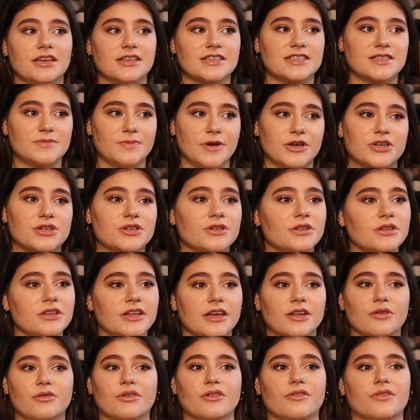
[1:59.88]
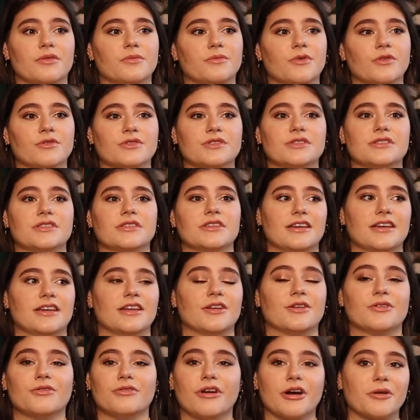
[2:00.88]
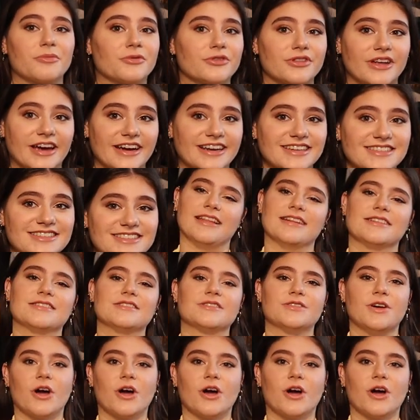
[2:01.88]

special and one of the most incredible nights. Let's